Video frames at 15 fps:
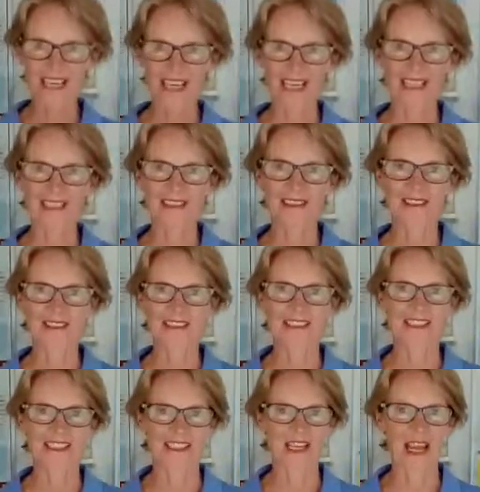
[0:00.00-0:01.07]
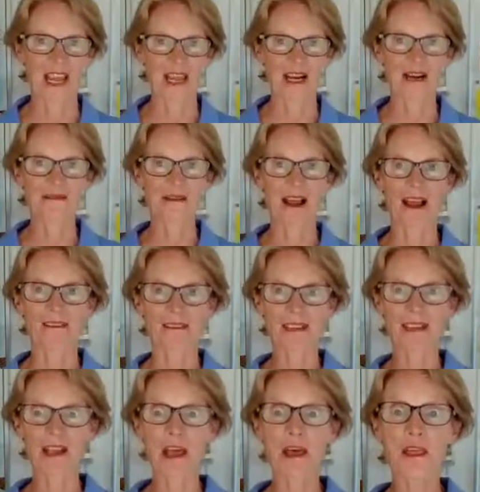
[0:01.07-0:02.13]
Hello, today I'm
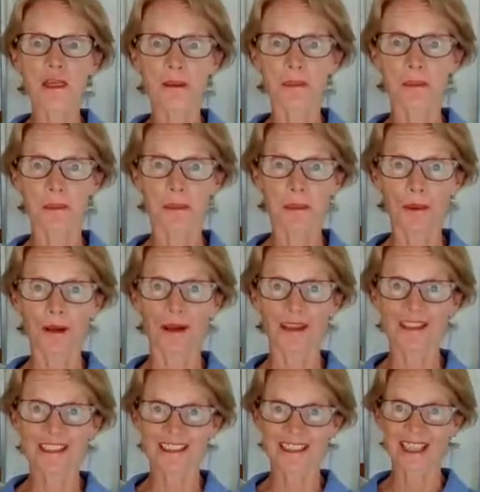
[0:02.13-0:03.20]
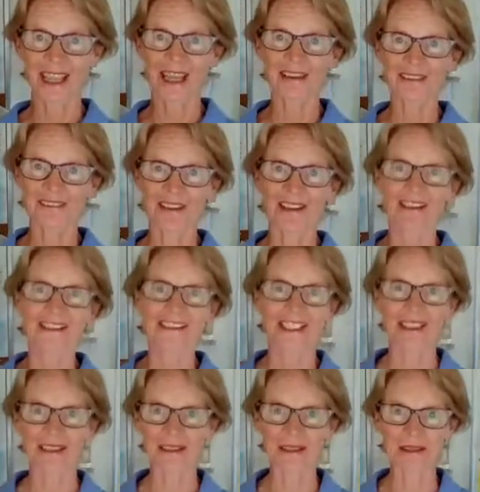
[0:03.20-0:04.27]
having the worst ever
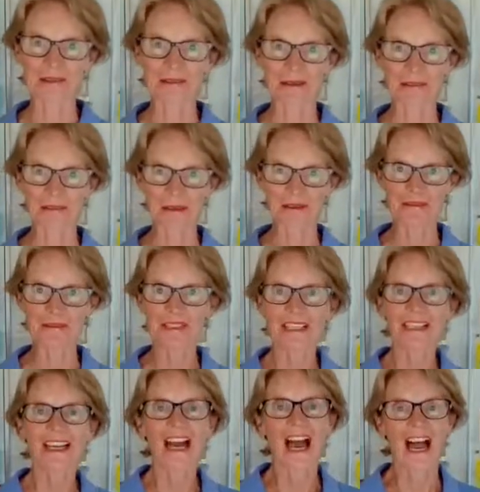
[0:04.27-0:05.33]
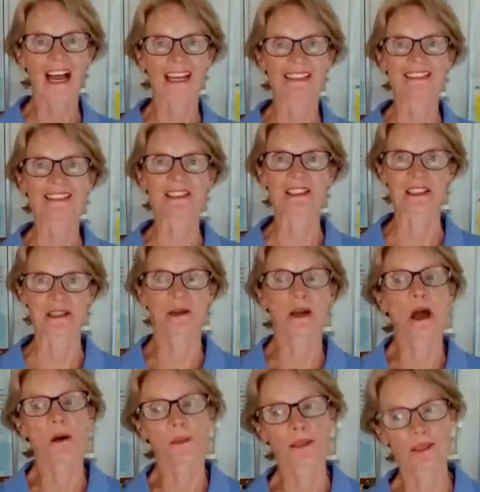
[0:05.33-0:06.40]
technical problem. And so
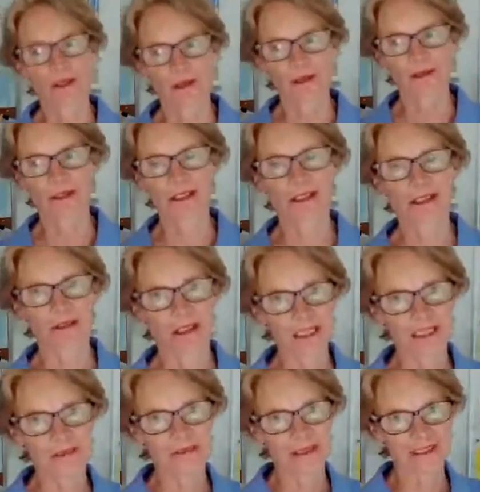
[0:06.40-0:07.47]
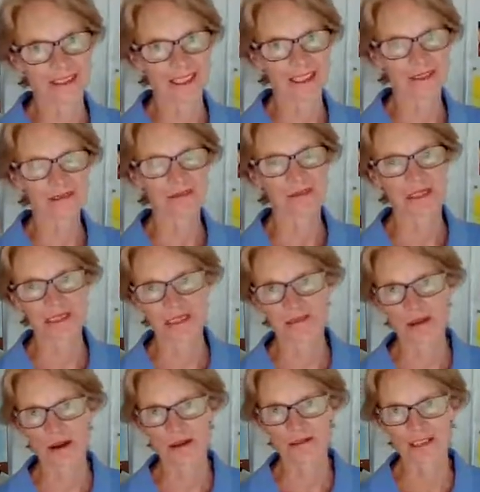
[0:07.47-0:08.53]
we're talking about it is Monday
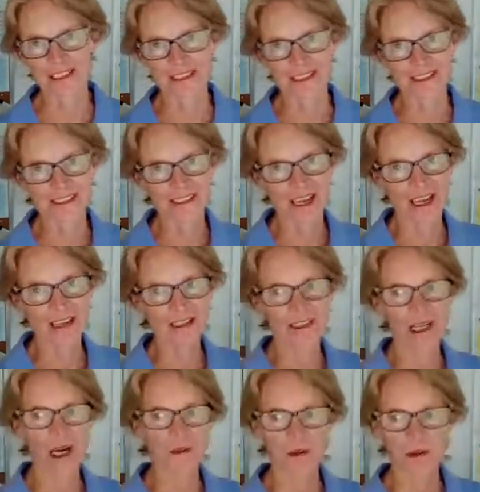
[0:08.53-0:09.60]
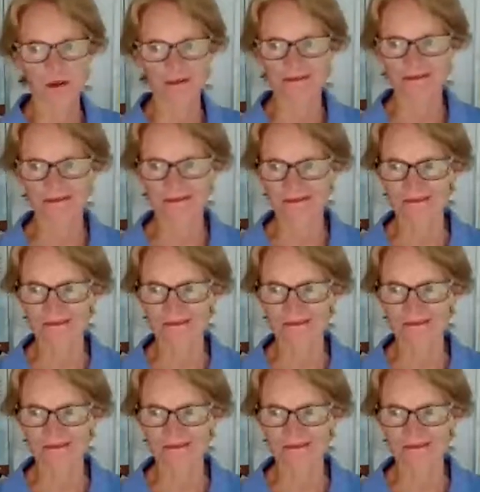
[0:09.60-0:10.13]
Motivation Day. I'm on